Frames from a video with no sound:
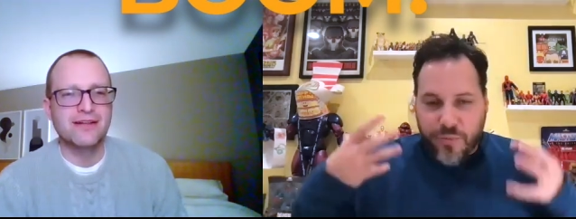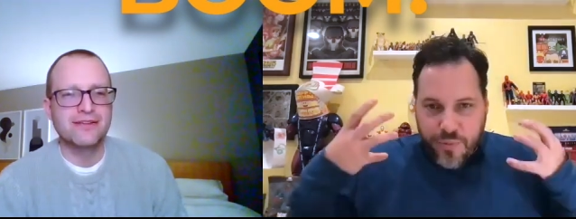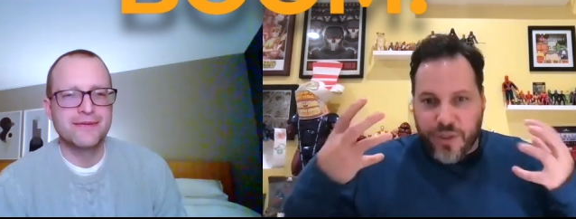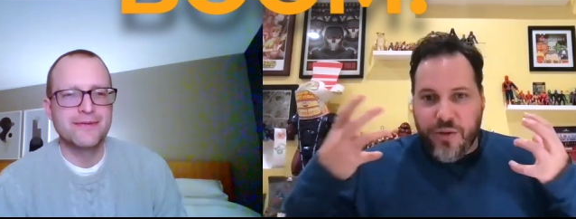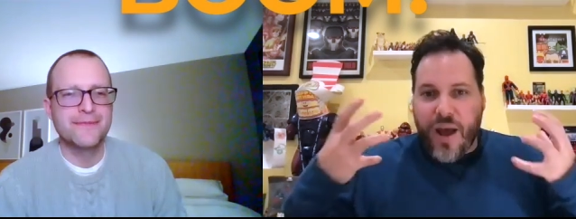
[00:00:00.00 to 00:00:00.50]

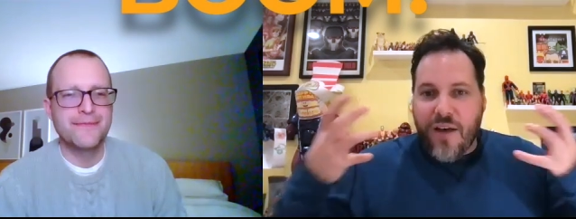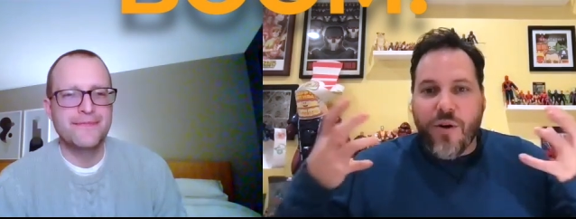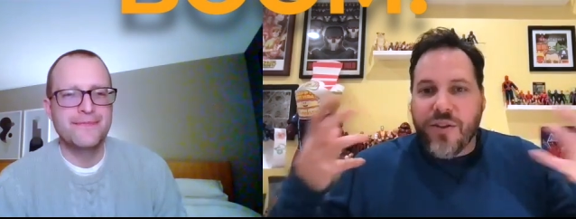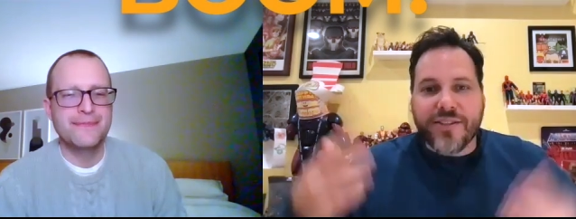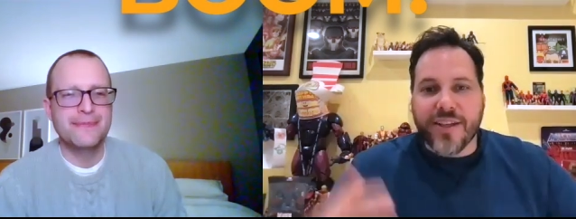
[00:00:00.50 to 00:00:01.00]
Speaker 1: you have all
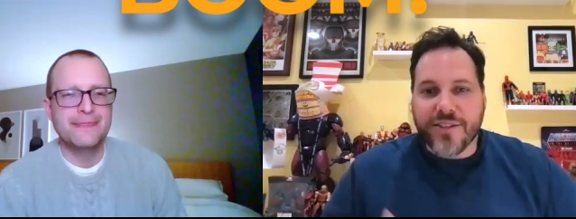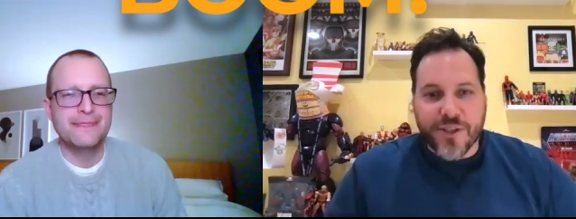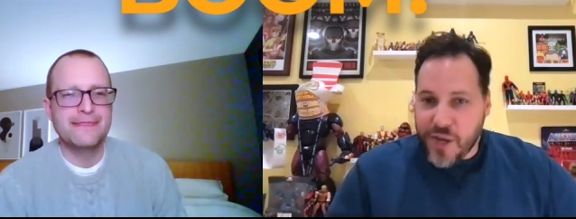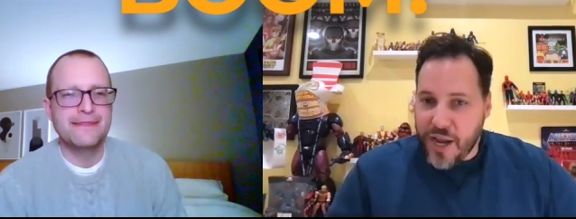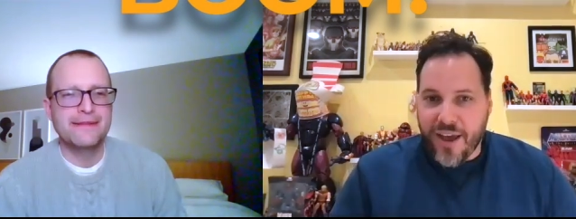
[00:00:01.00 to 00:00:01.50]
these things in your
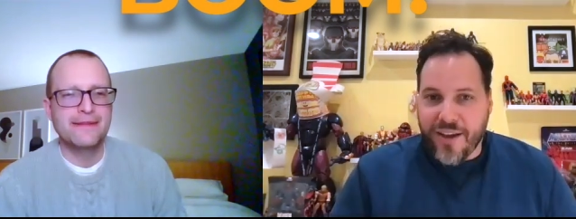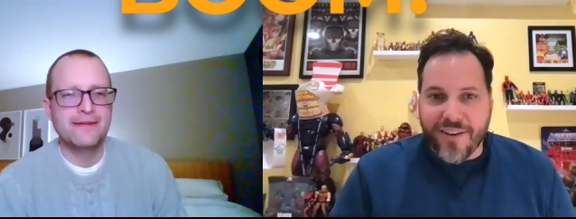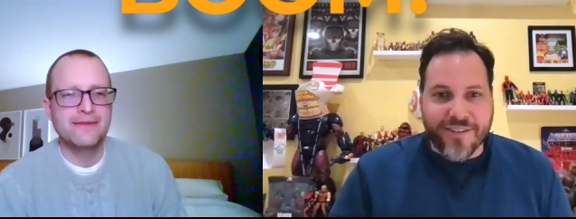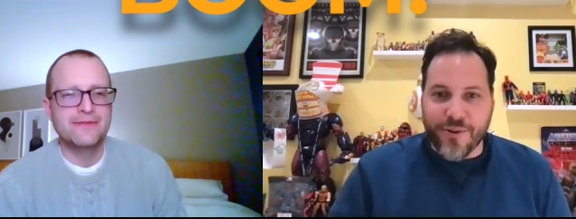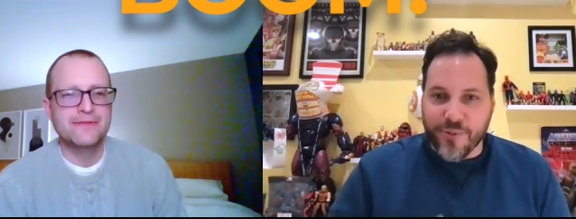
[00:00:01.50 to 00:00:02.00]
head and
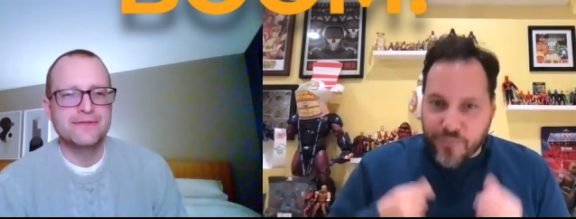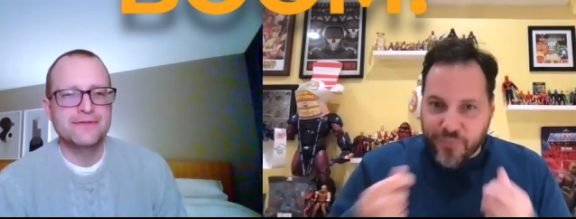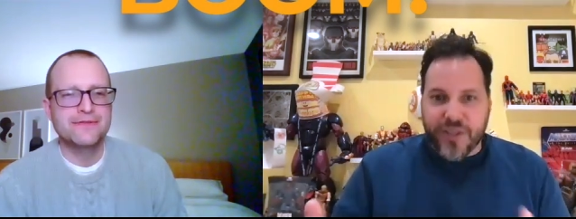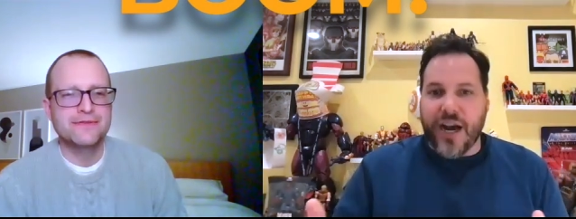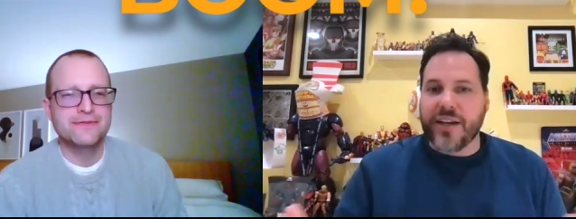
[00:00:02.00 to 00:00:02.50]
you
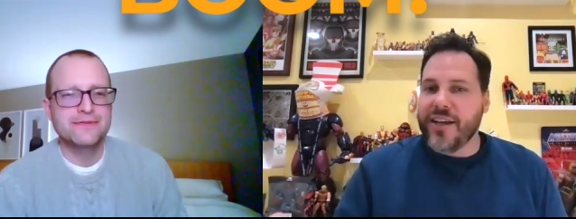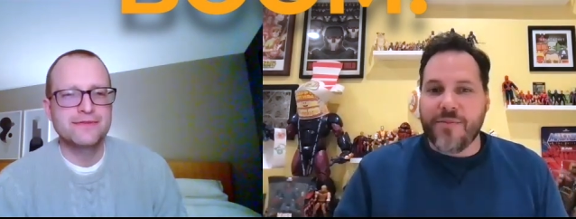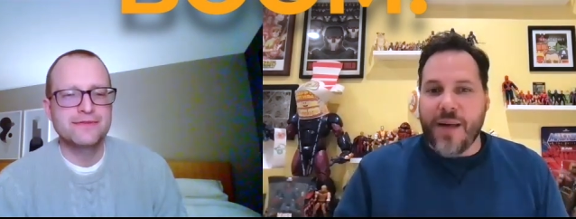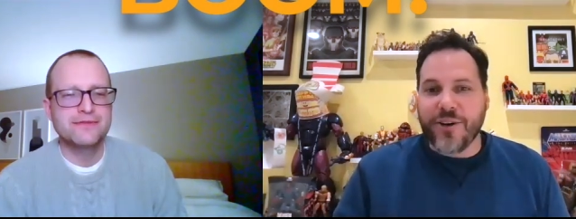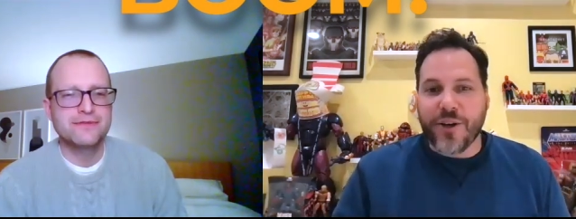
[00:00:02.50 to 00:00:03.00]
got to get them
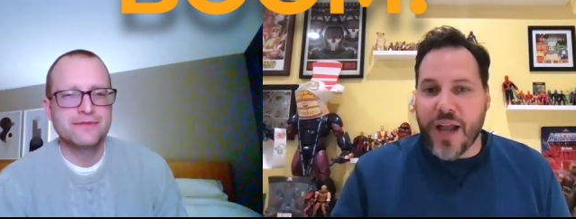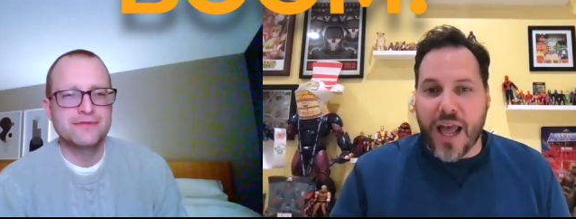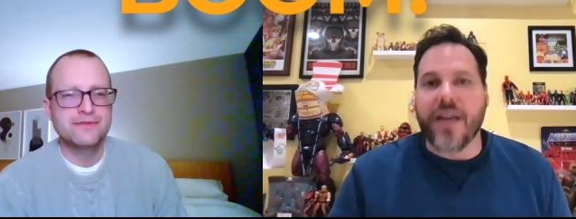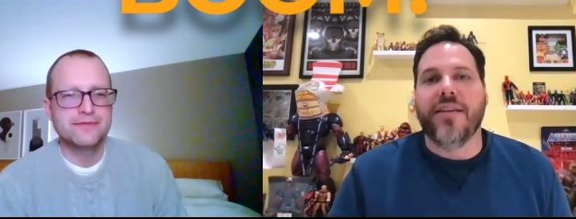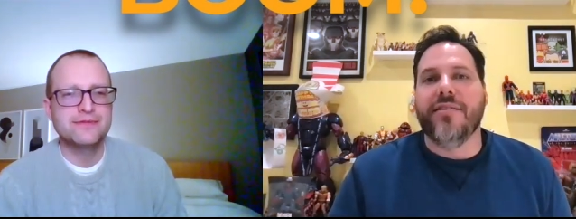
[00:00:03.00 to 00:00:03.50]
out of your
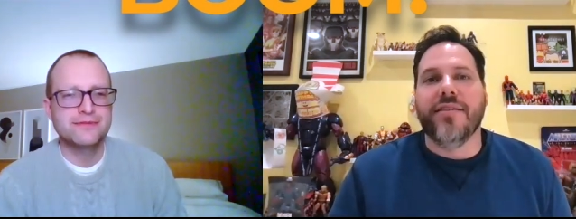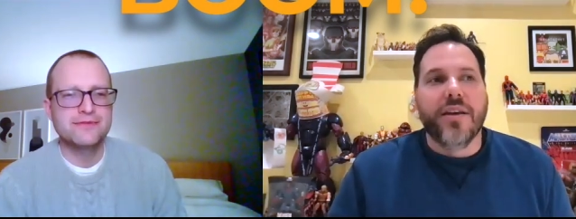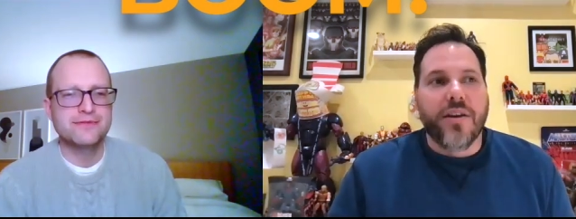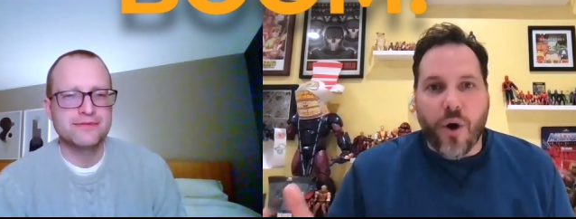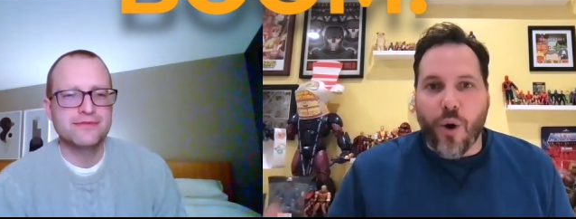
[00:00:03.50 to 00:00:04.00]
head and
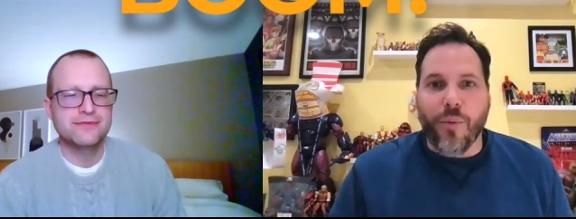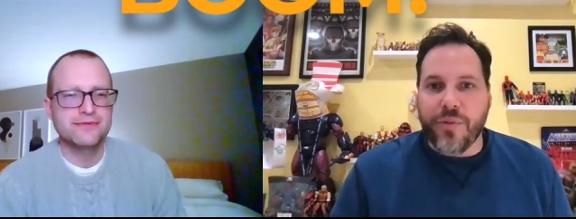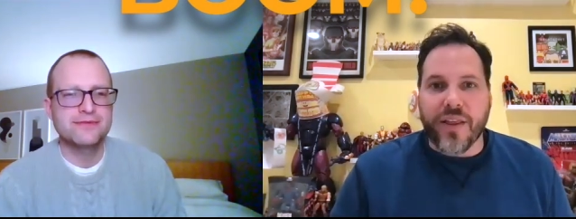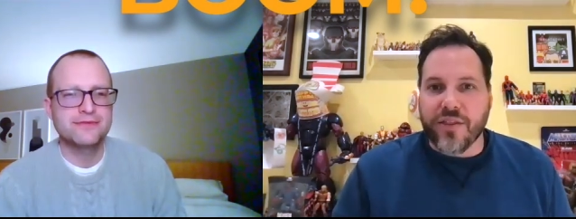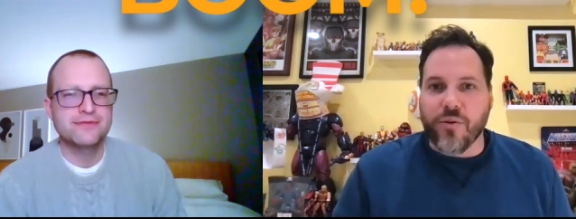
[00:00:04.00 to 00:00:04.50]
hope
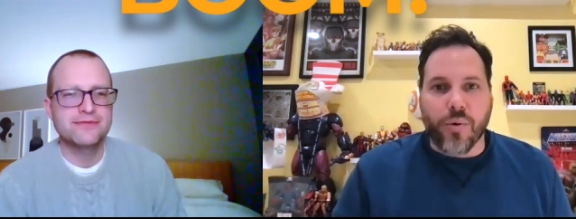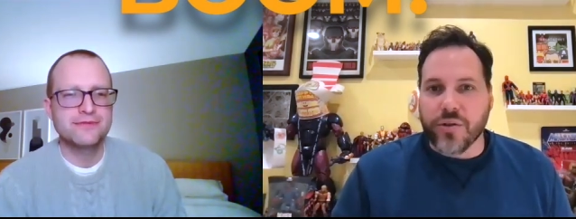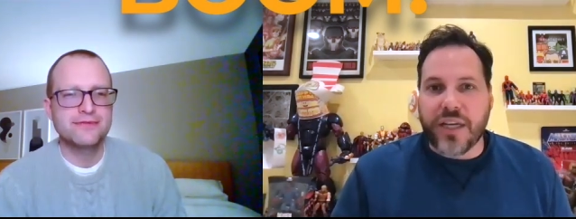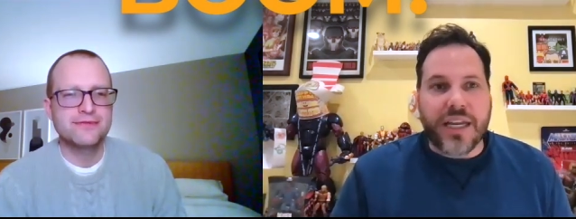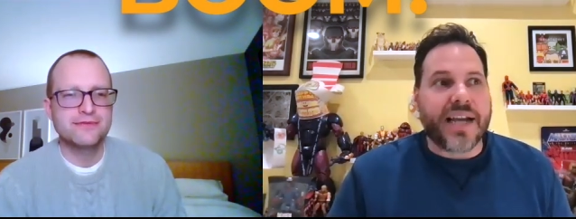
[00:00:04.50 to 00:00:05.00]
that the world
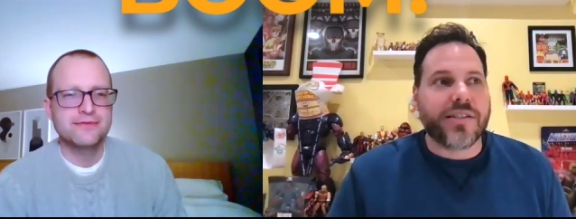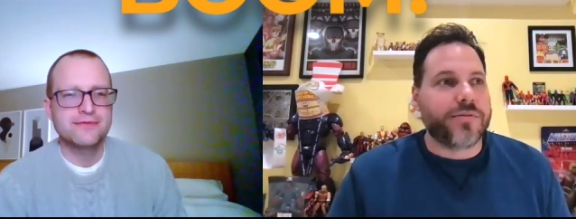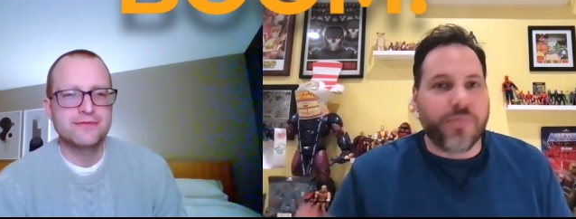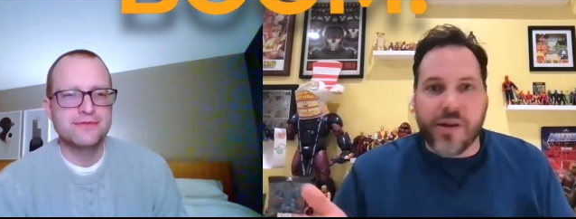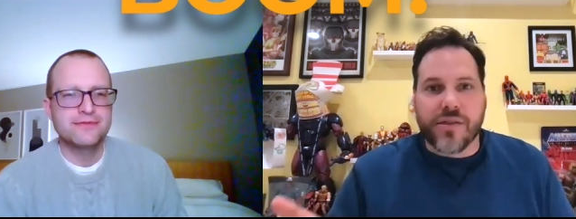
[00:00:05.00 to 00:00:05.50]
connects
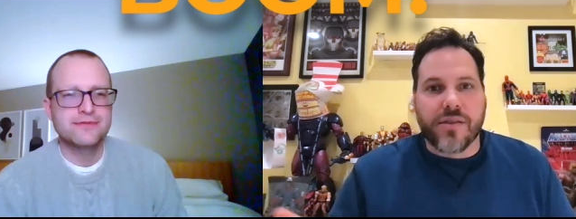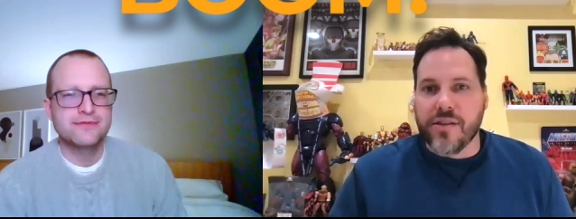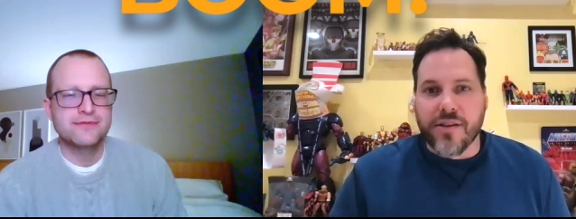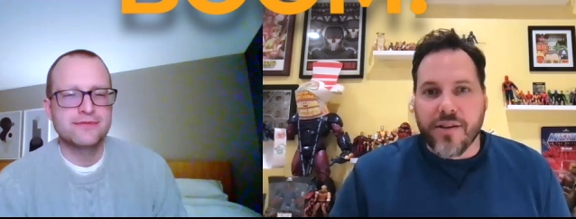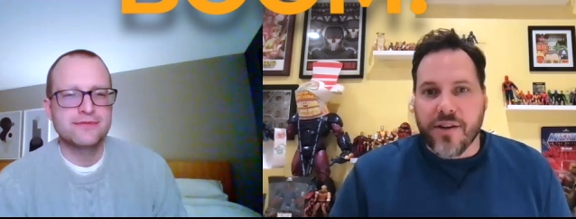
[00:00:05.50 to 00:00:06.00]
with
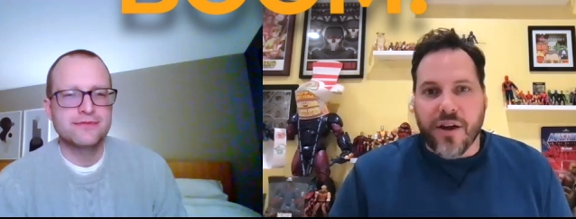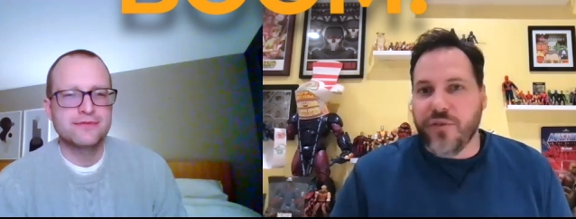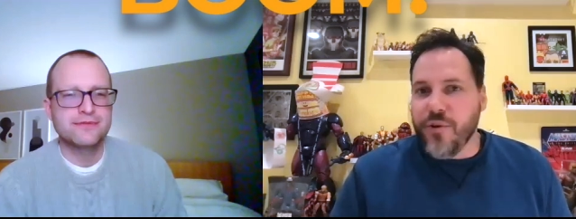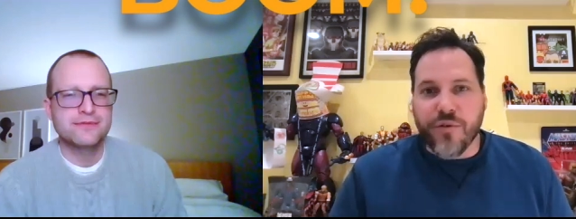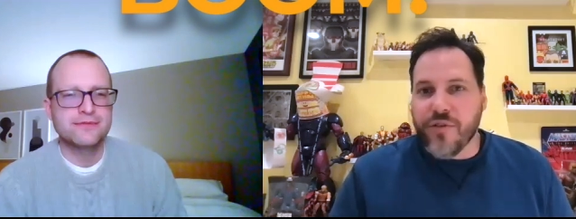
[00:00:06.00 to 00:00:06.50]
a
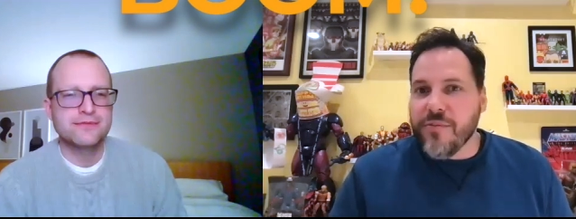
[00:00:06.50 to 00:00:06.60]
few of them.